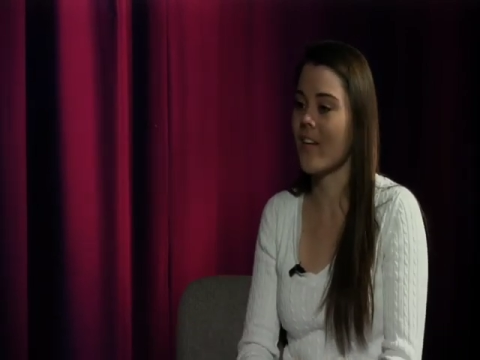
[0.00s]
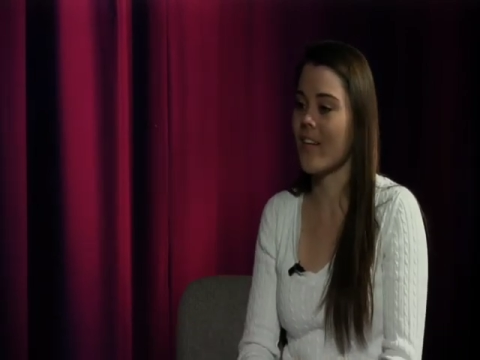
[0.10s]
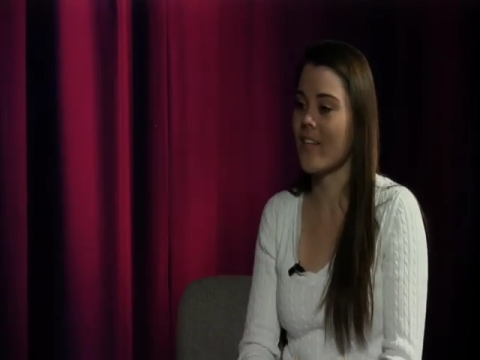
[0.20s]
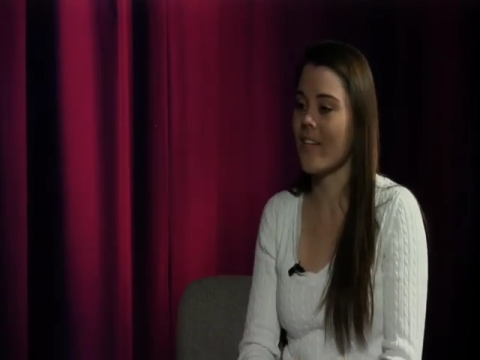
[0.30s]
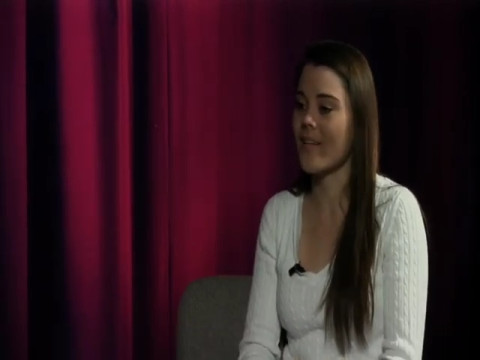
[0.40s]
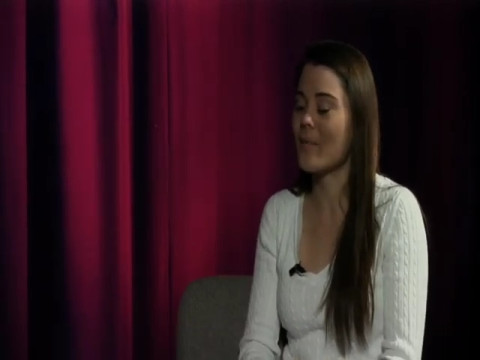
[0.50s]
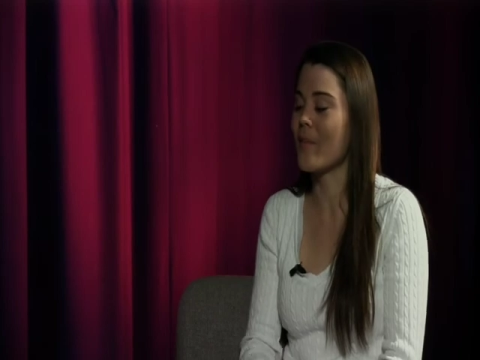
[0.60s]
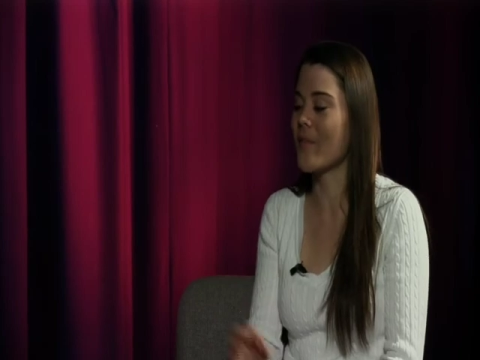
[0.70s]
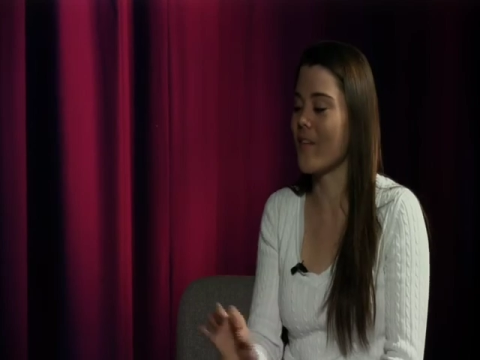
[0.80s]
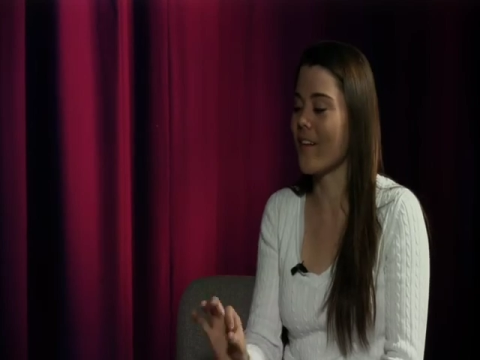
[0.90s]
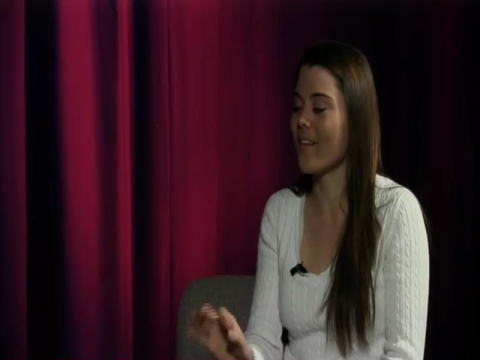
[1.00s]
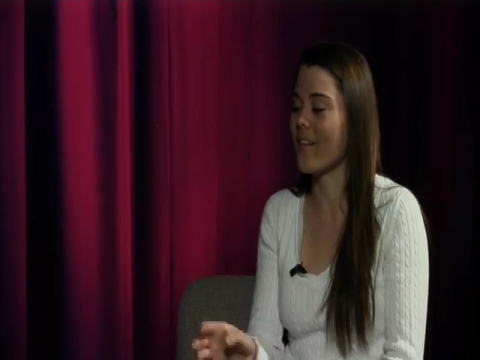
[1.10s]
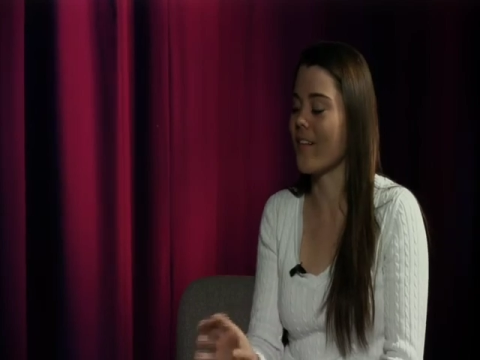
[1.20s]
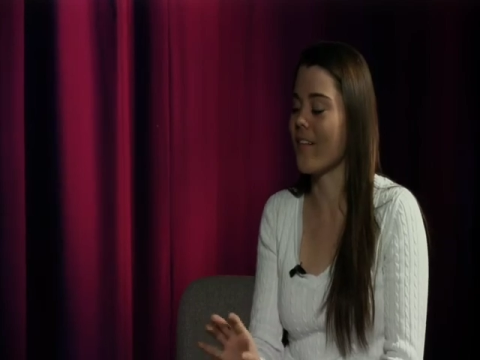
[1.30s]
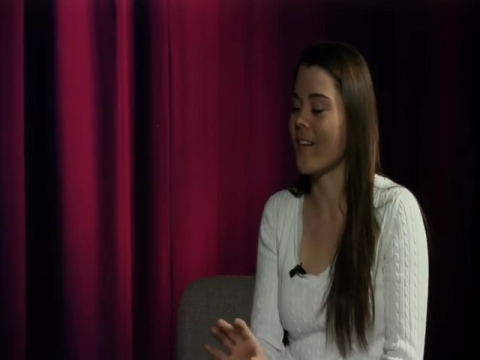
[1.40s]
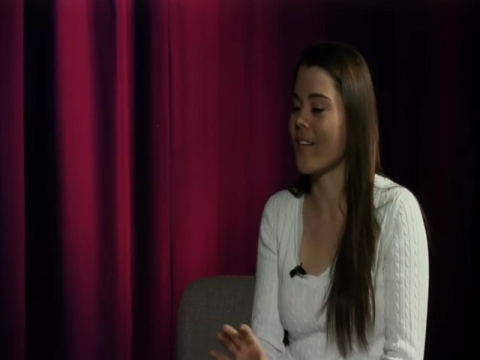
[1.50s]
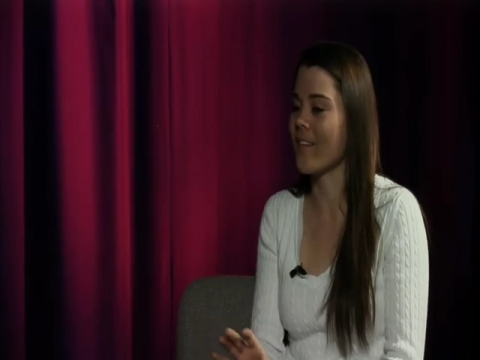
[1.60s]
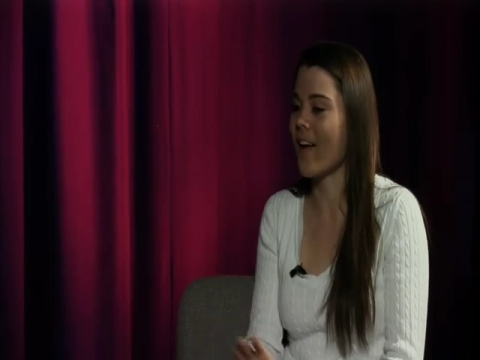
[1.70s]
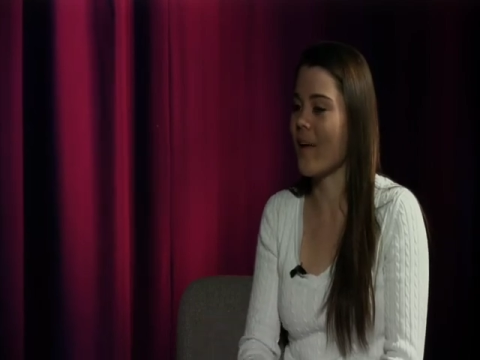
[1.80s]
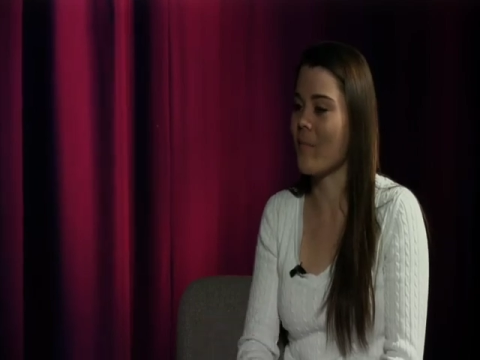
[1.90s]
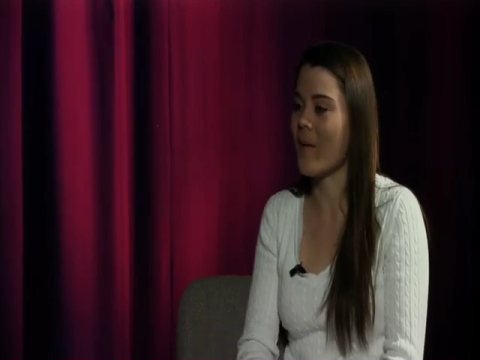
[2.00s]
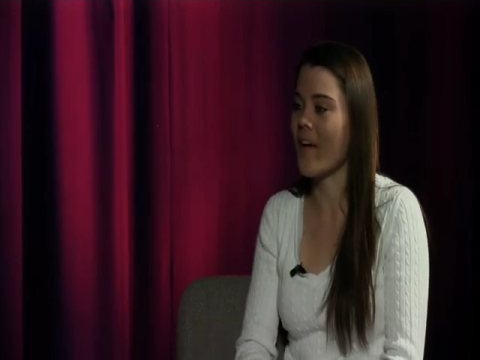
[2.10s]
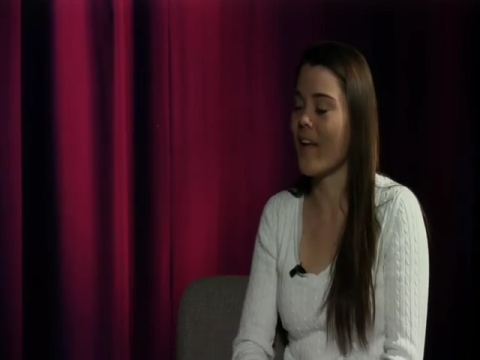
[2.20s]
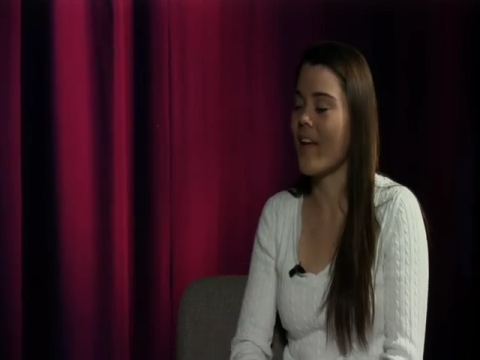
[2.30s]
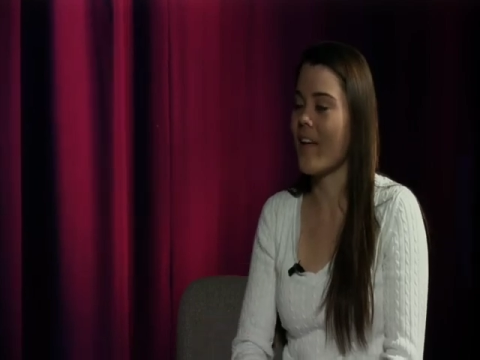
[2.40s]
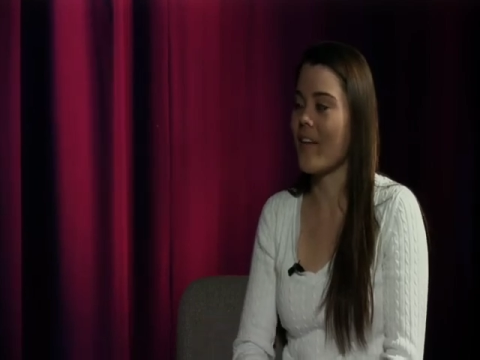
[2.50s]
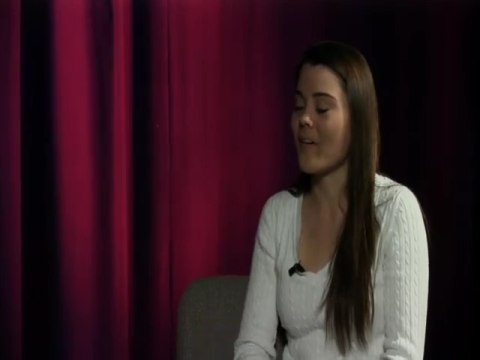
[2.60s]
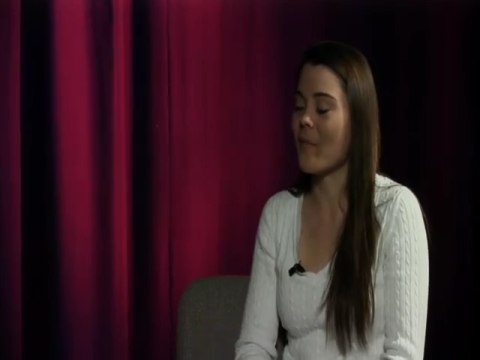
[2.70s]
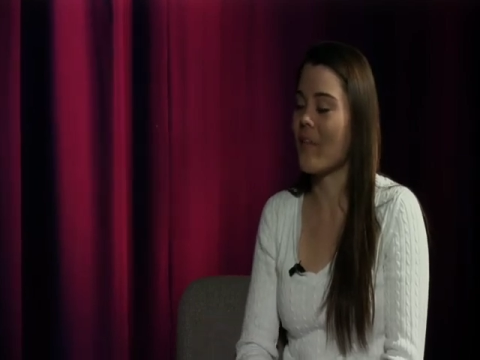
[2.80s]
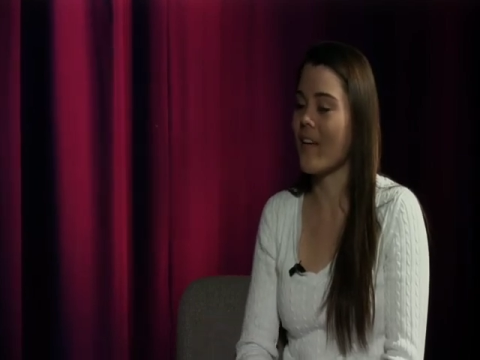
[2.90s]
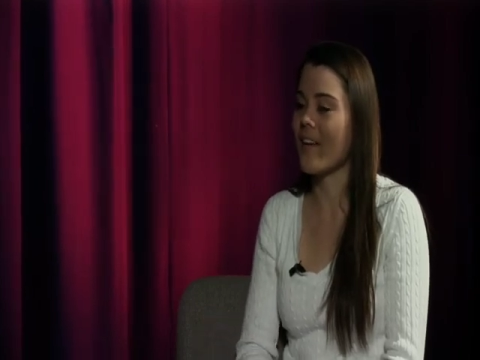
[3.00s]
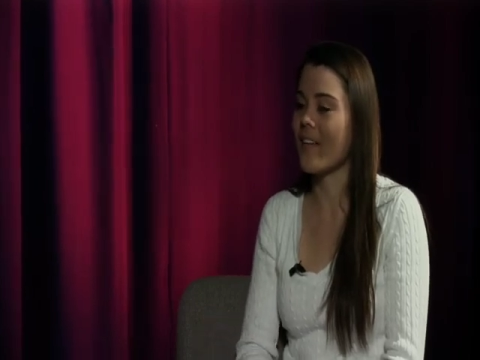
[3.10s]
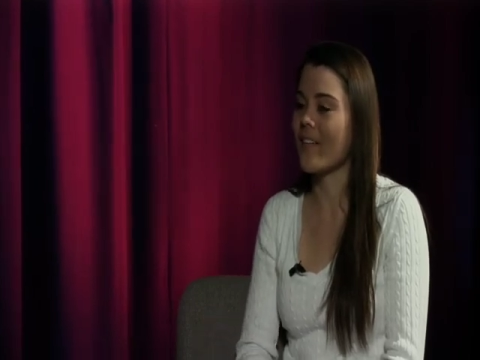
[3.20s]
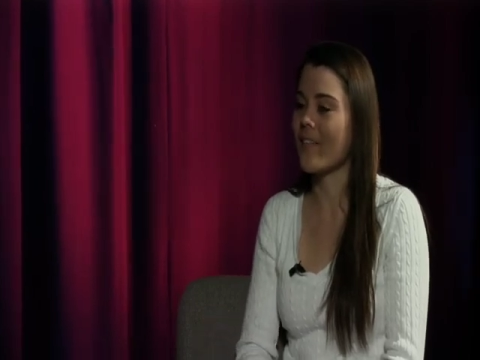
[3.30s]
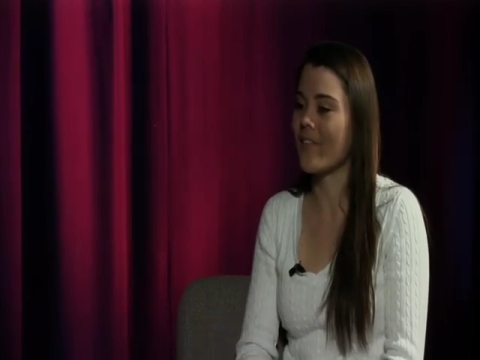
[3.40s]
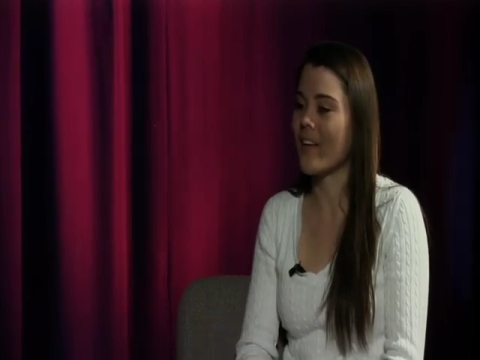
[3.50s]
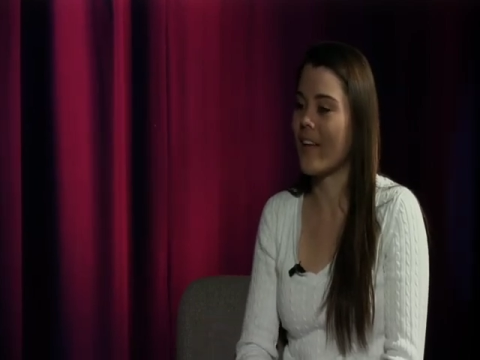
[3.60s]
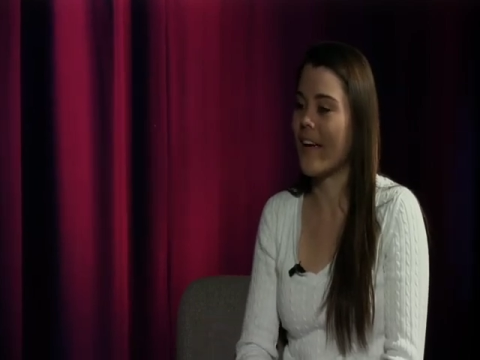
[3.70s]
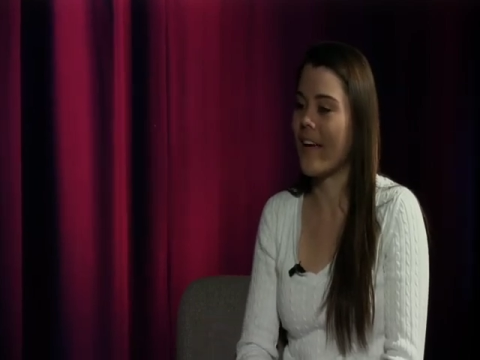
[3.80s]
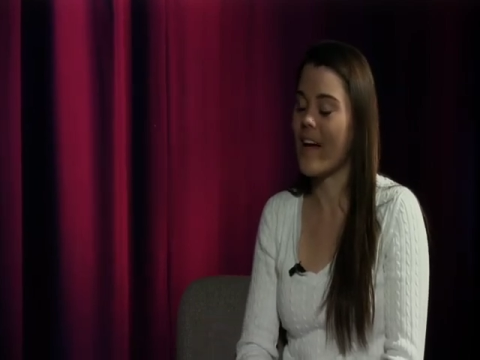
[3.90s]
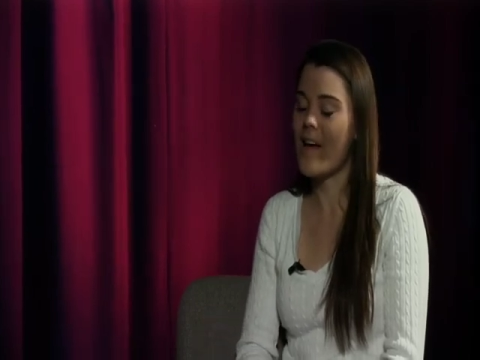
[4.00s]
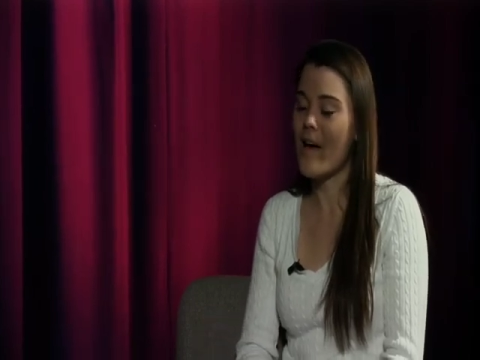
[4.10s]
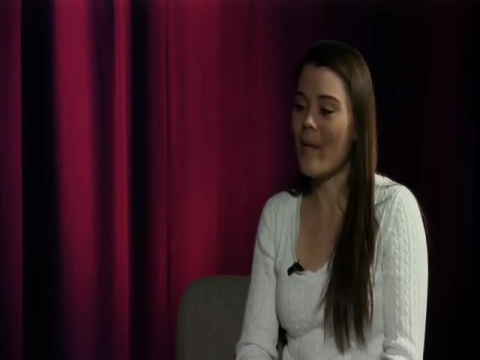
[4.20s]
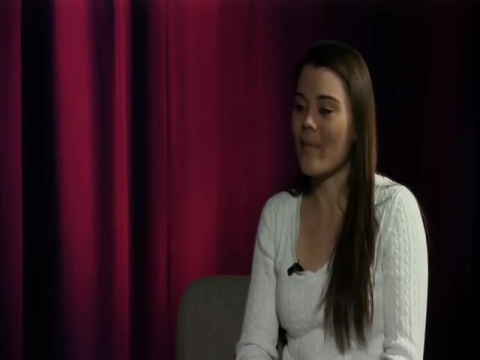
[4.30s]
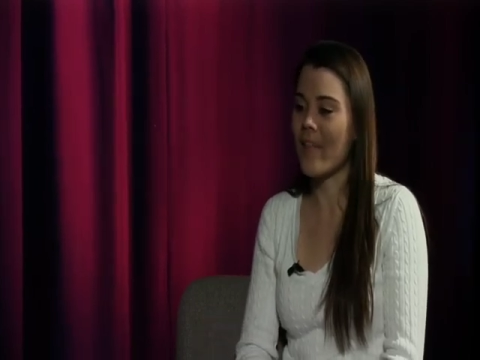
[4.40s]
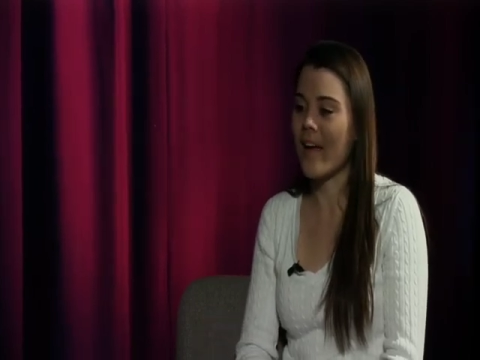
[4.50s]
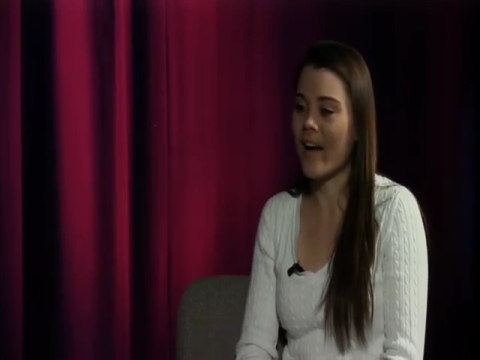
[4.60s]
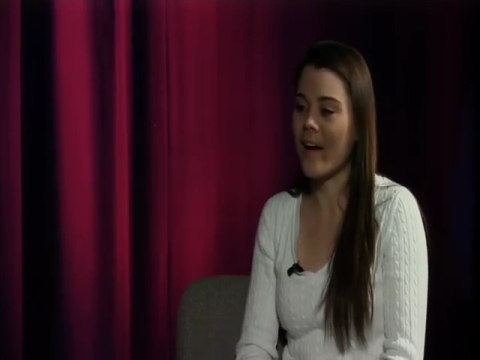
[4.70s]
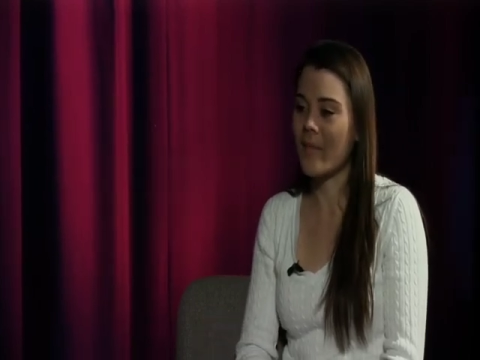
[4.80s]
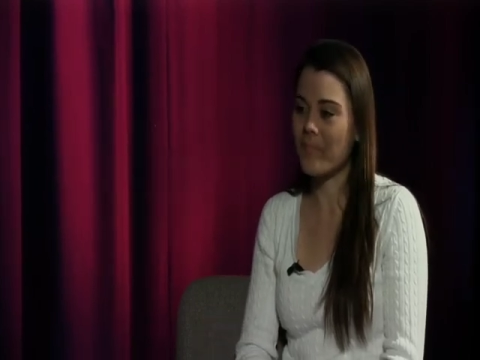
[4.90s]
So sometimes you get a little insight, but normally it's really up in the air.